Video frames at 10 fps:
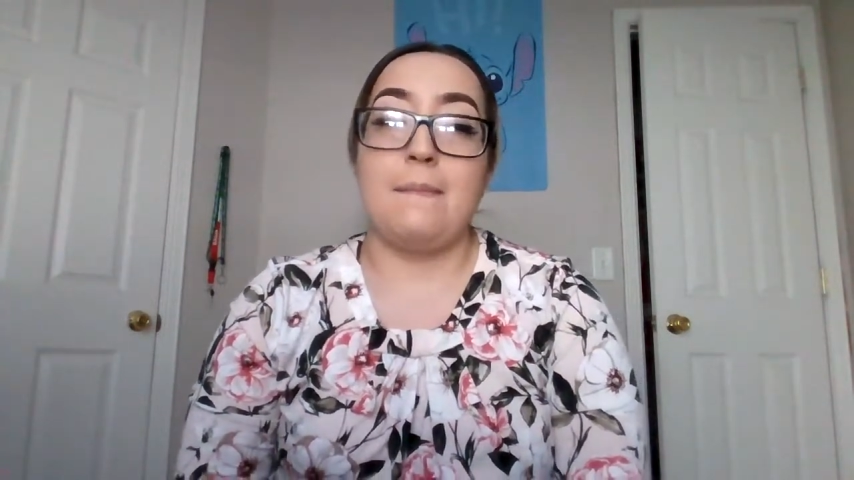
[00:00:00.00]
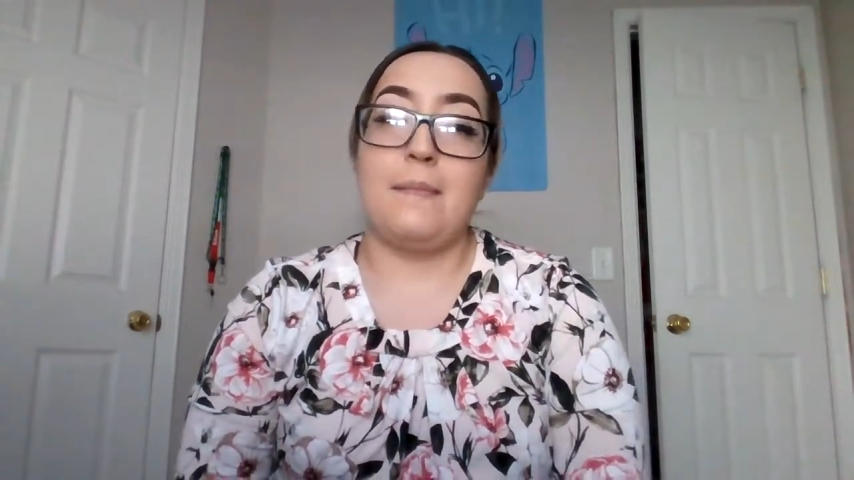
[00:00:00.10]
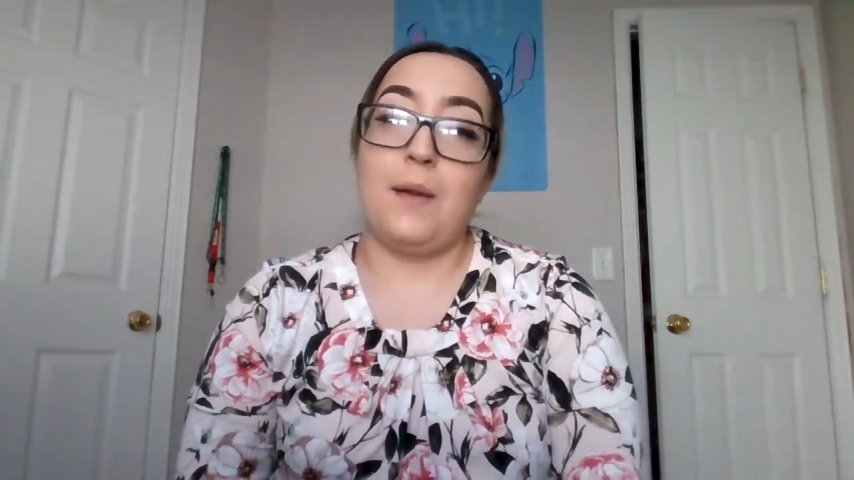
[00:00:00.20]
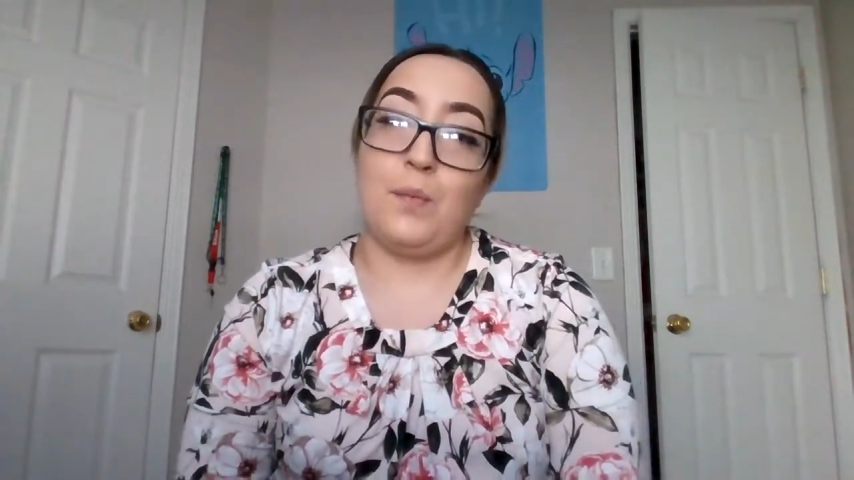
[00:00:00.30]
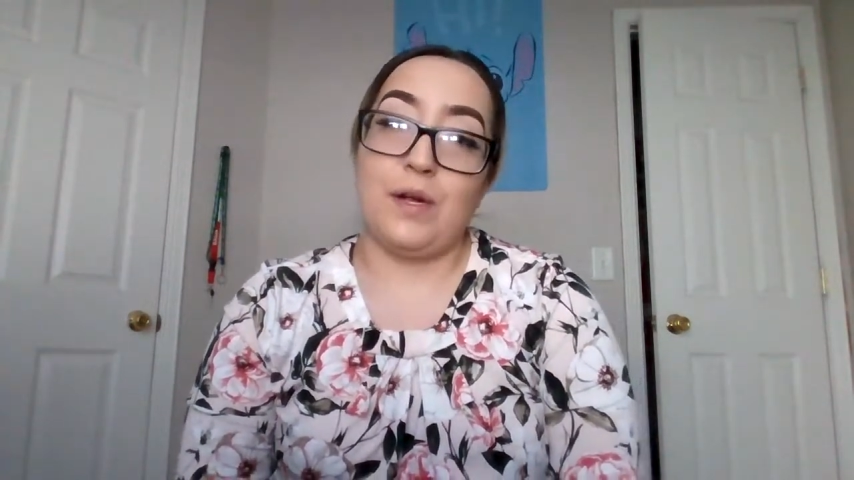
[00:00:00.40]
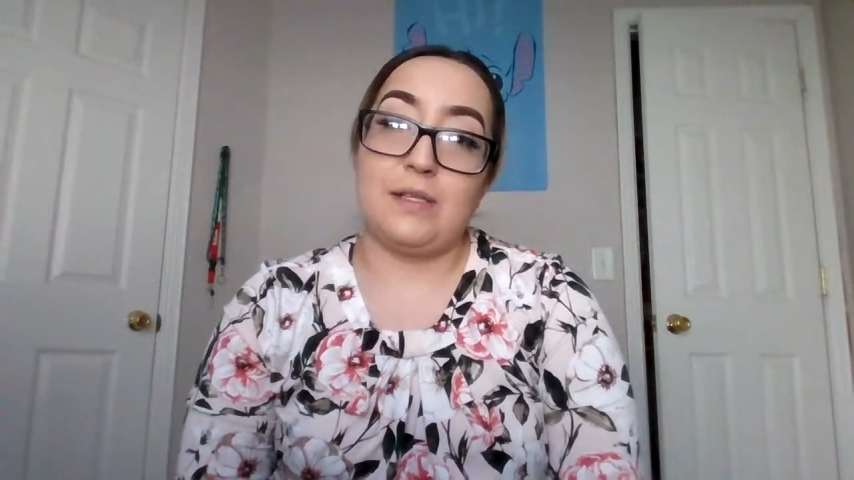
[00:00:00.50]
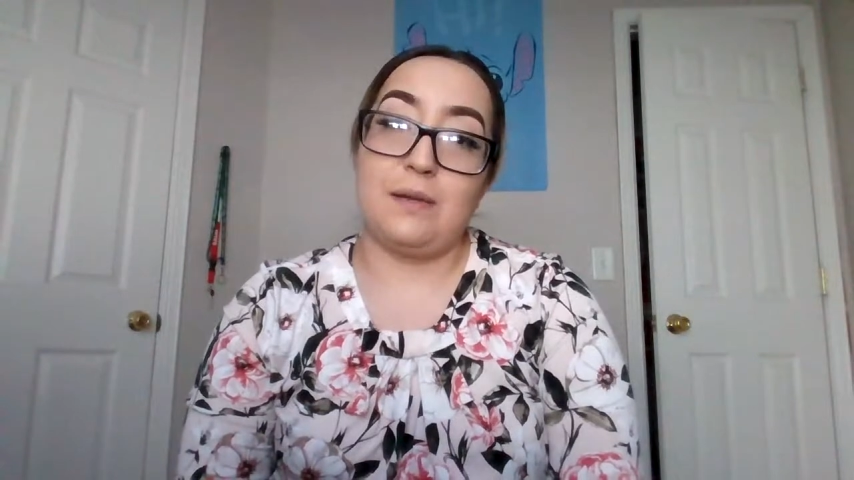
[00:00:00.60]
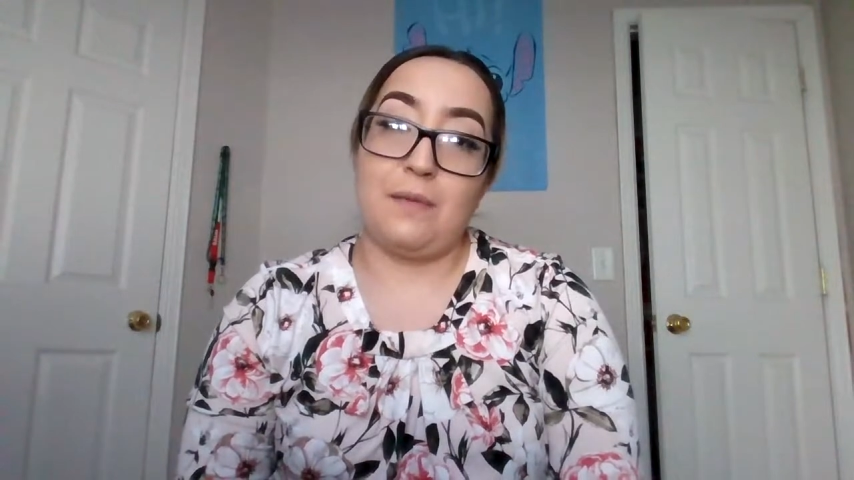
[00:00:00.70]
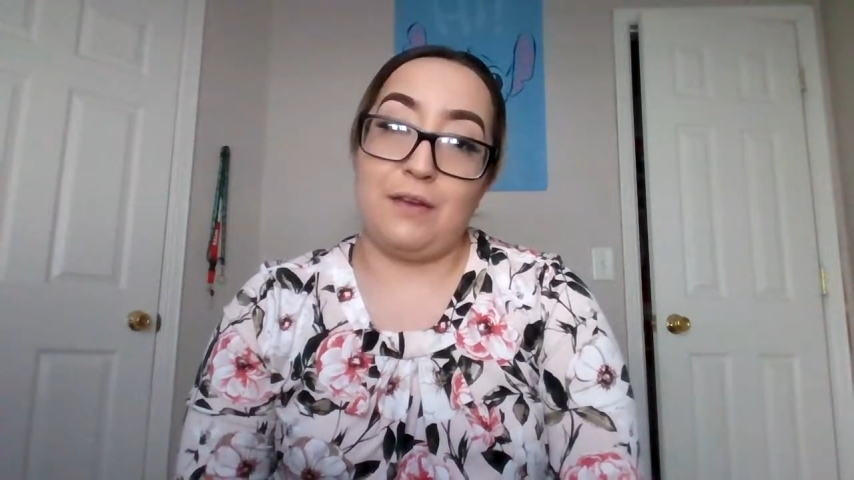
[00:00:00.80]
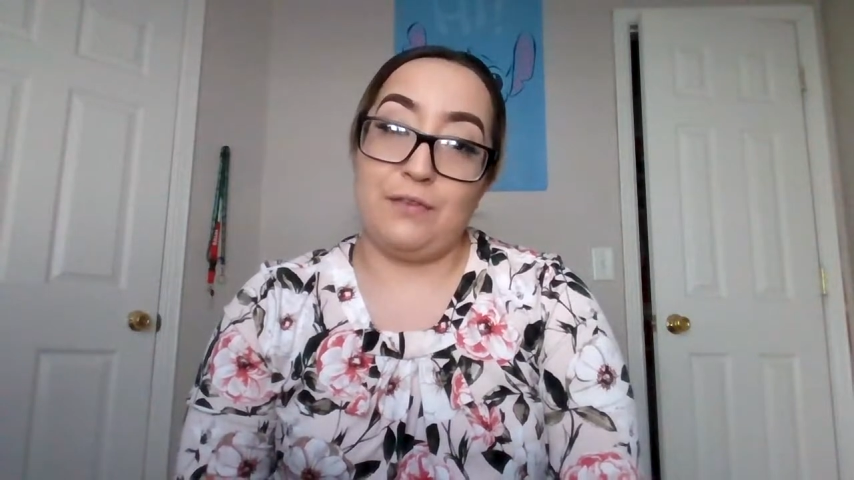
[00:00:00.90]
my
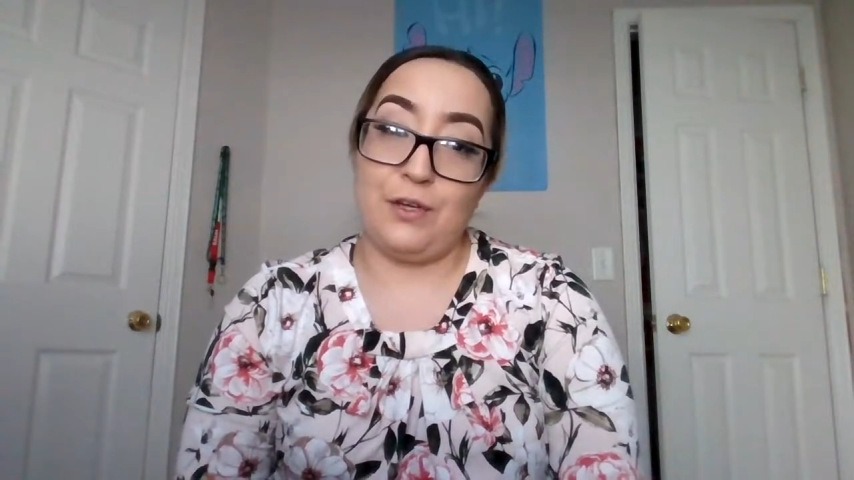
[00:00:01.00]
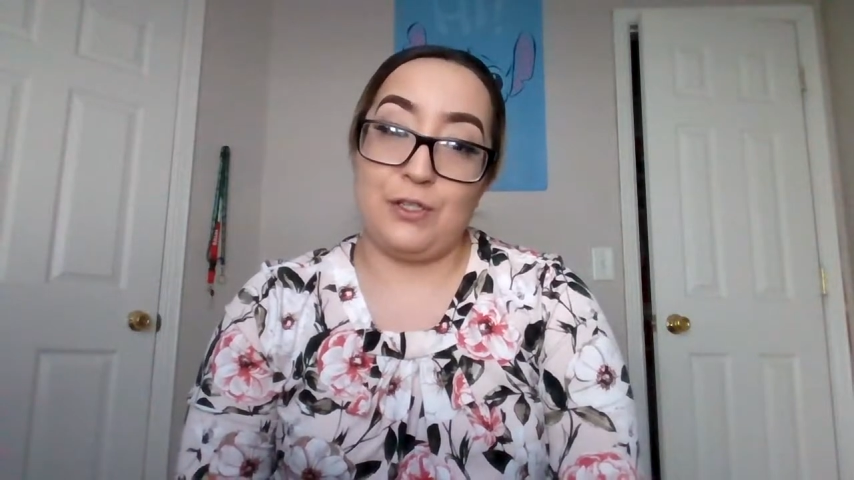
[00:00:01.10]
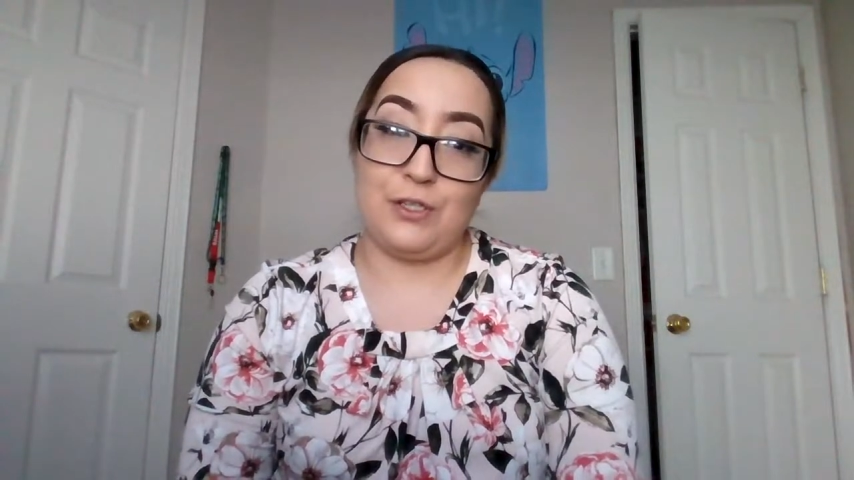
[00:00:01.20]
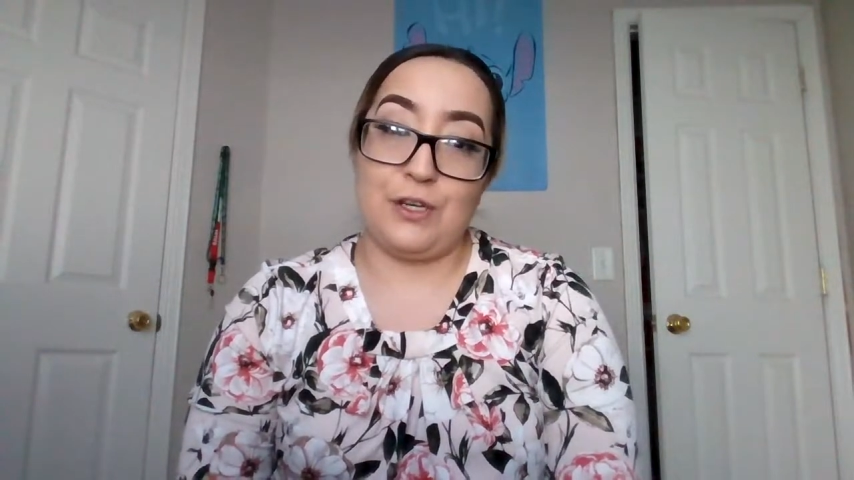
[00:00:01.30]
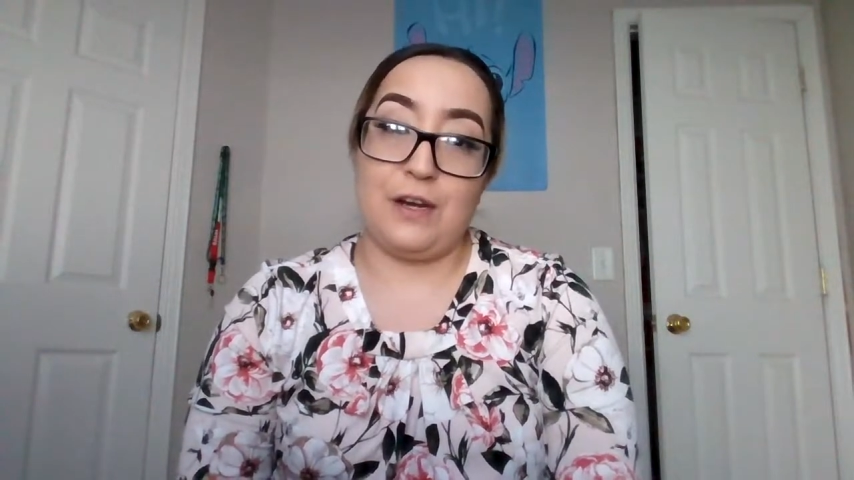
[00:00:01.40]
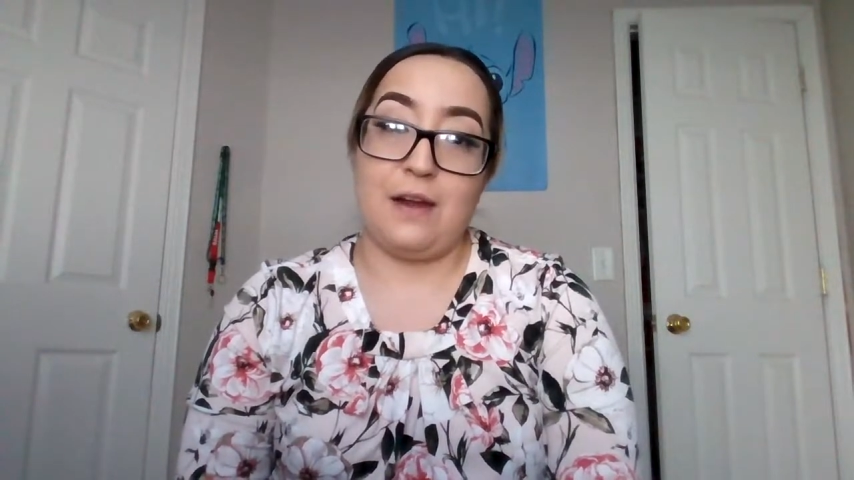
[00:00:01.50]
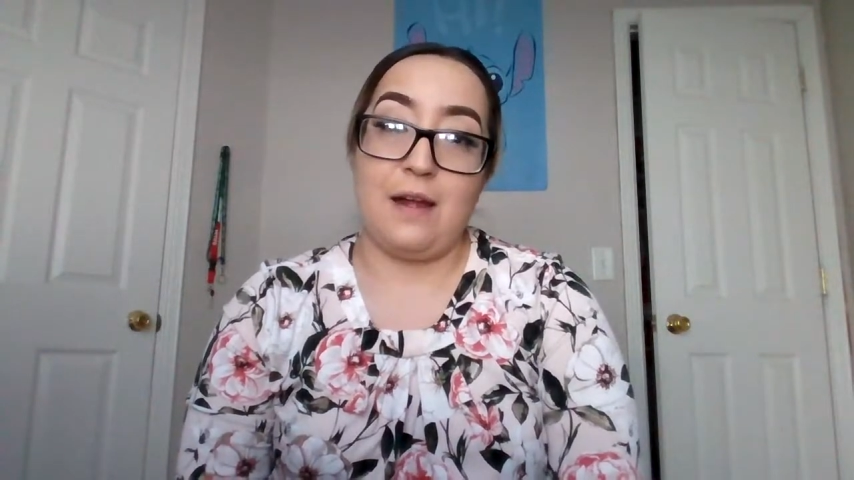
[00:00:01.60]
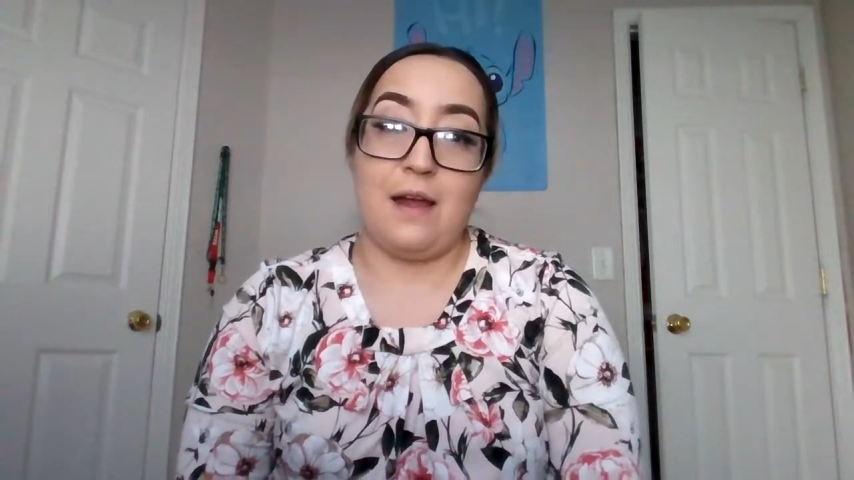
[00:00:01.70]
present, my future.